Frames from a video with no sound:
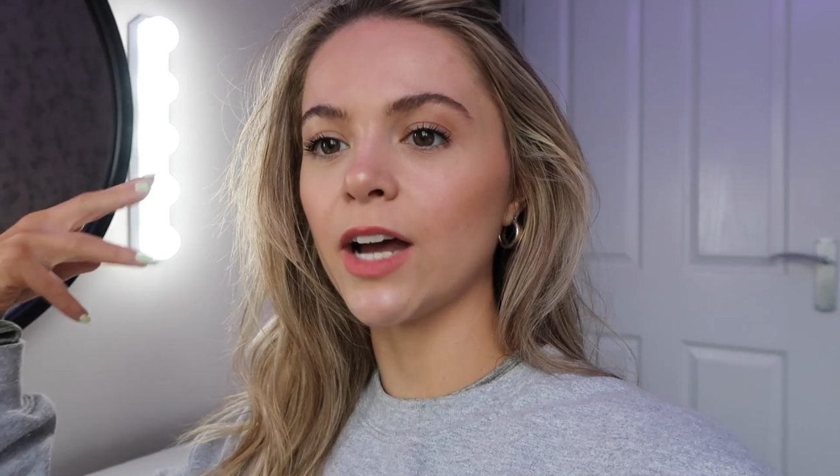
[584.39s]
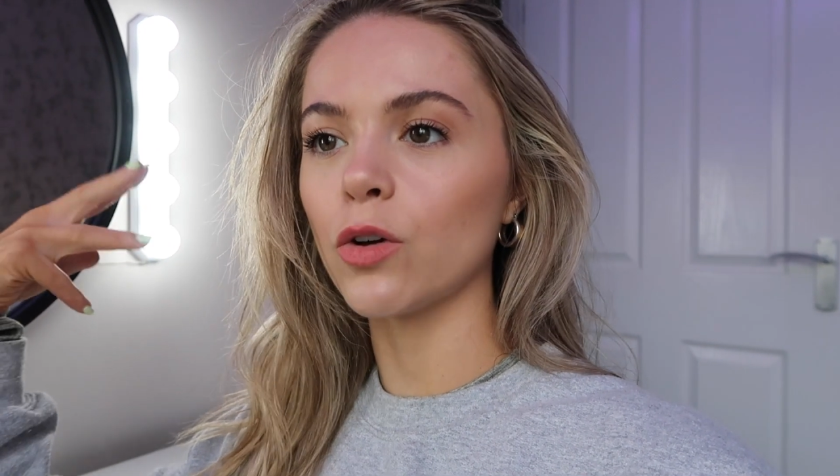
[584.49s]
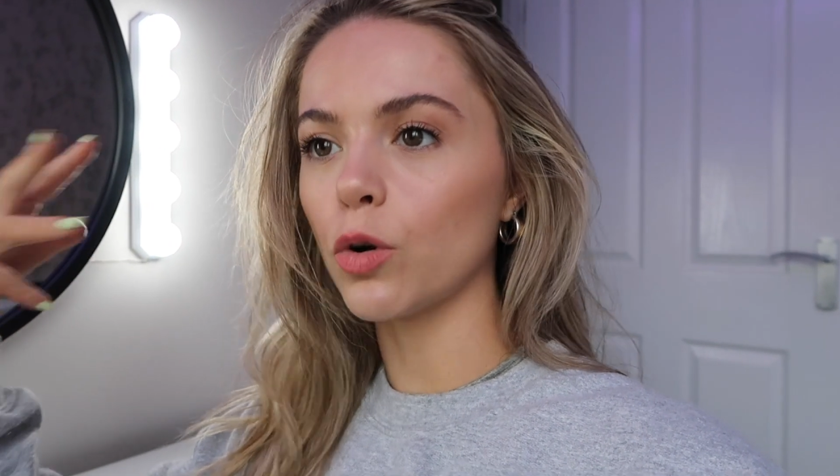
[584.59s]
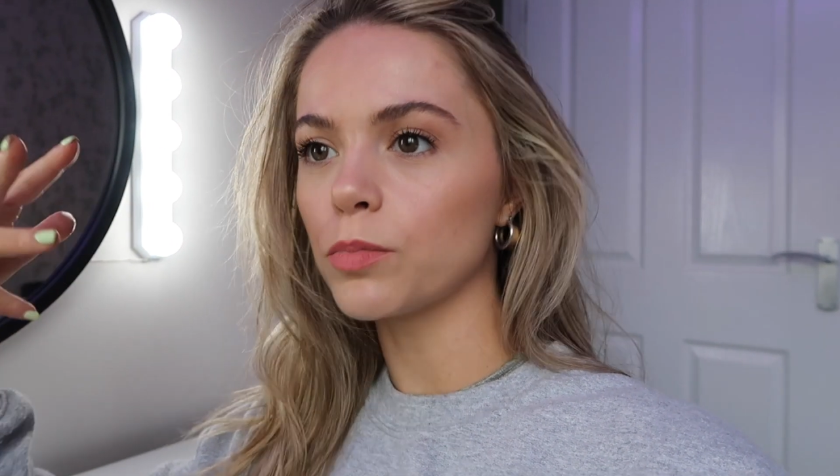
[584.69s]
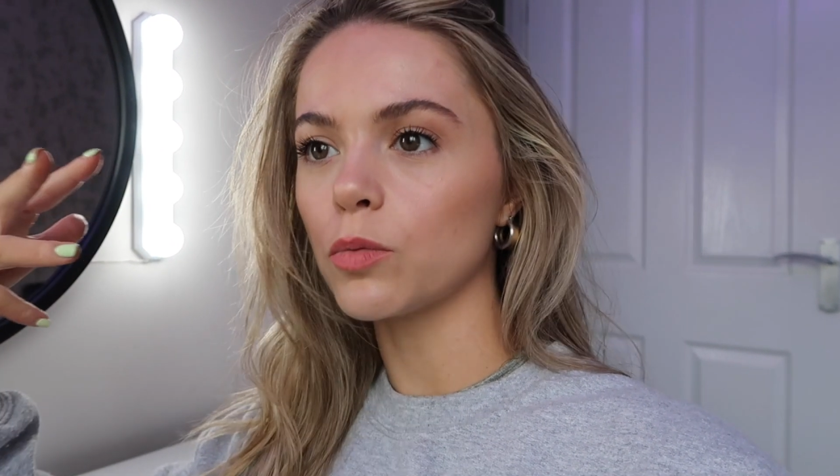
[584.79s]
I
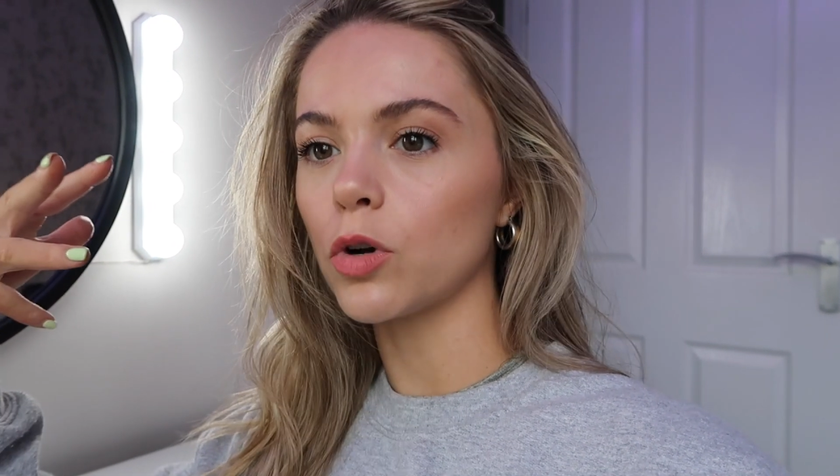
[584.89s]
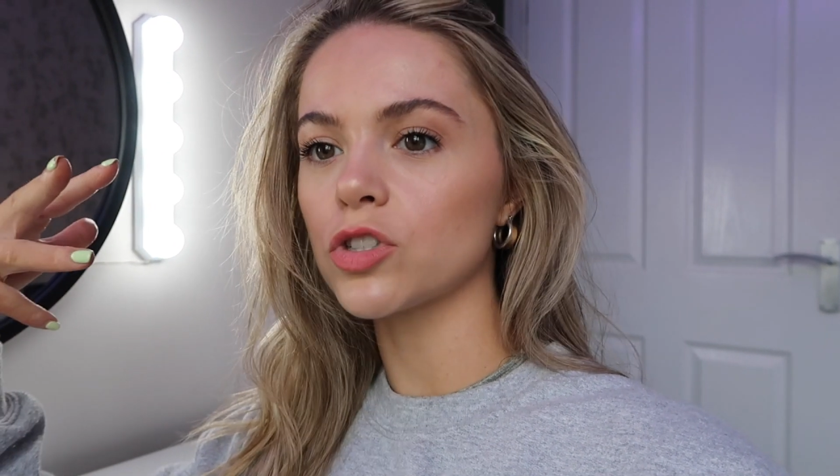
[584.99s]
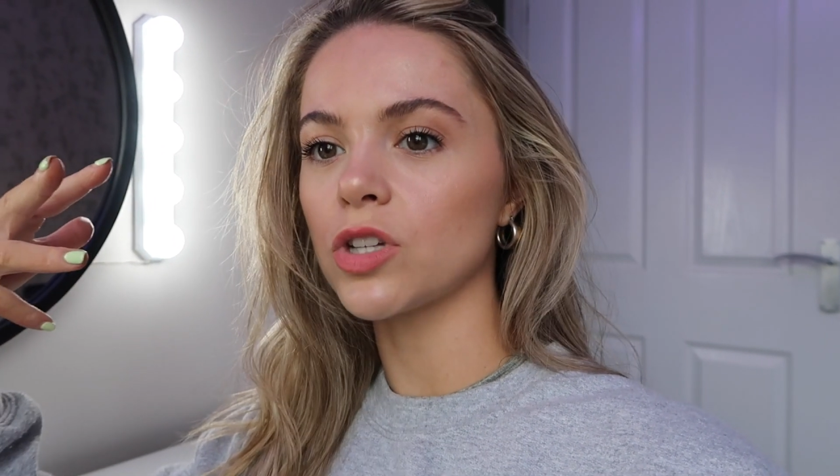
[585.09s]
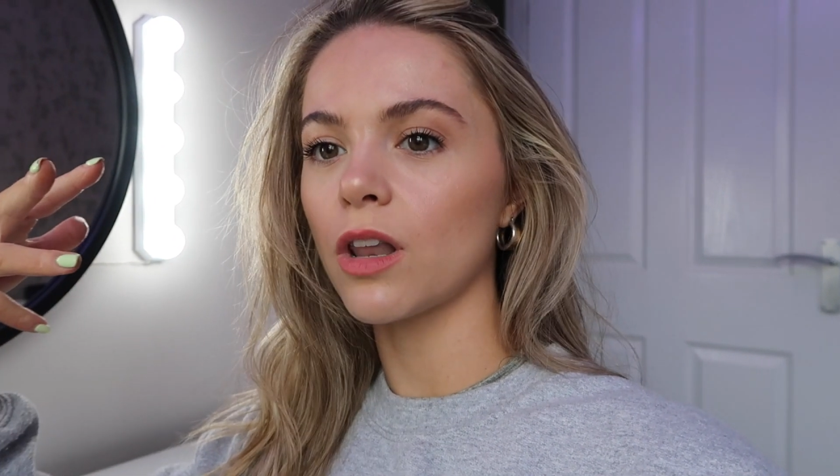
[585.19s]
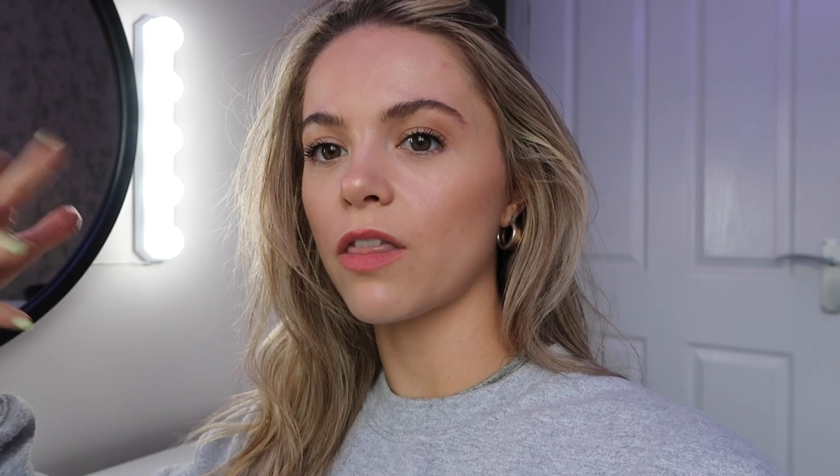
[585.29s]
hope you
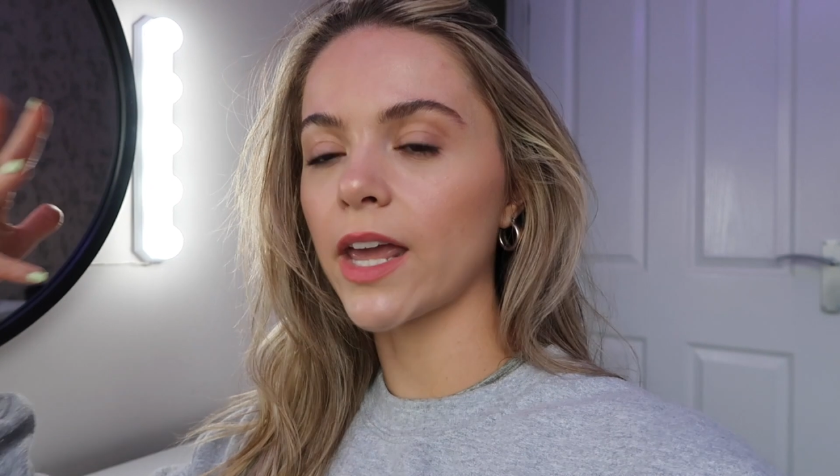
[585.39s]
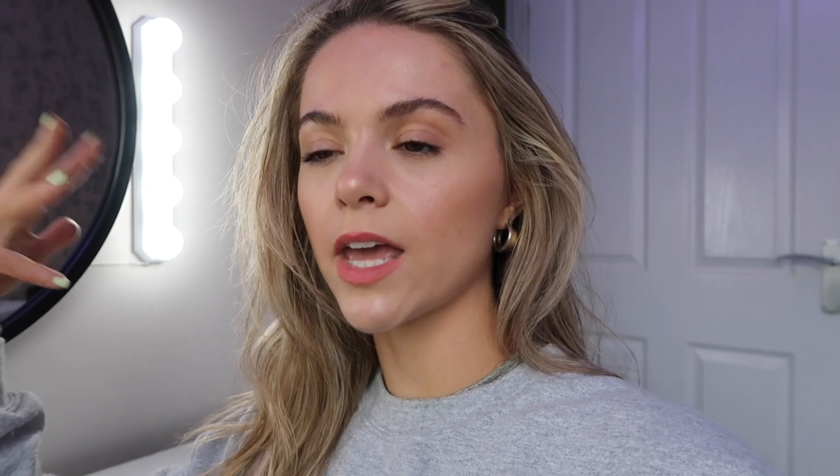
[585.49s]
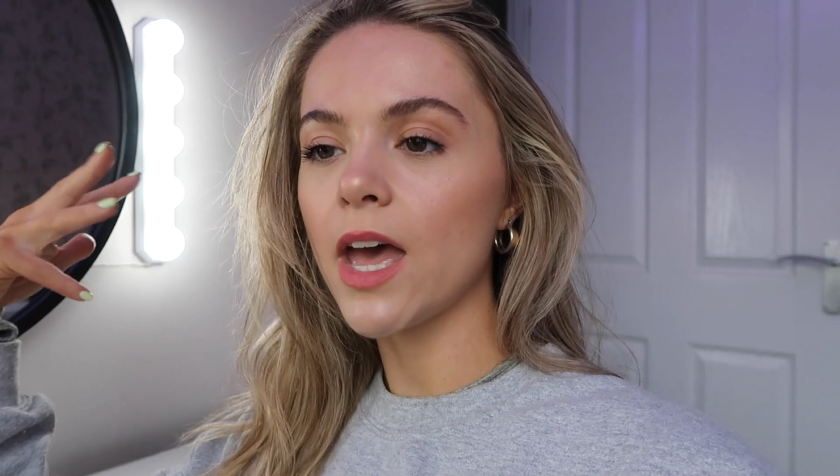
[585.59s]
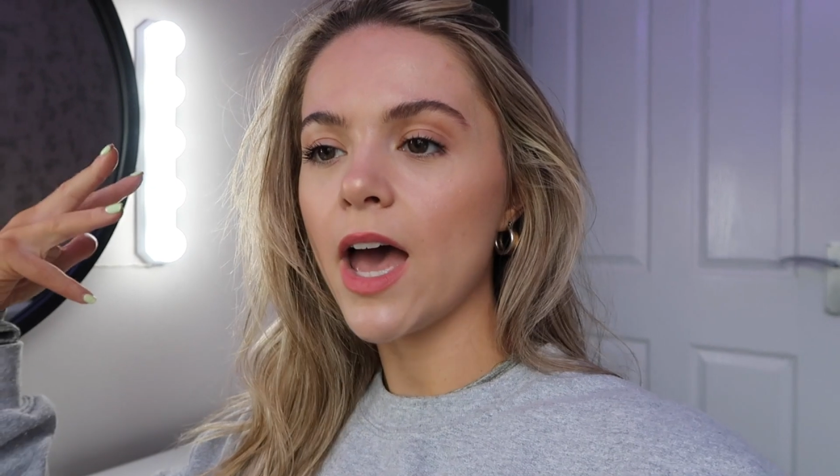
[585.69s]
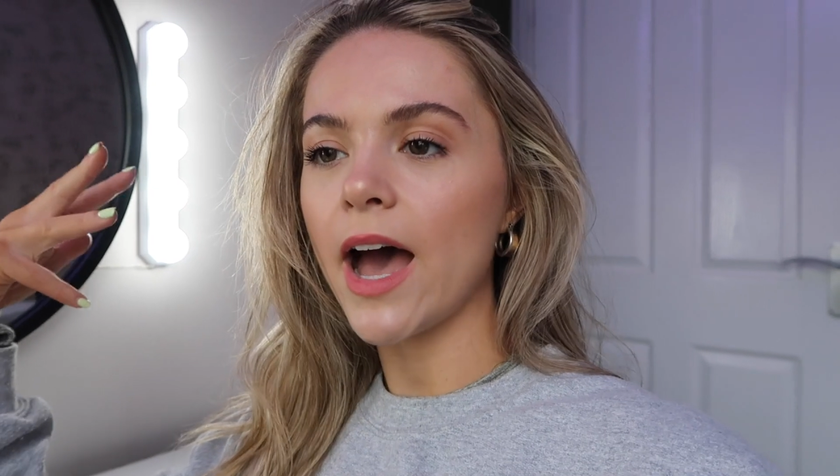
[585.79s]
watch it and think,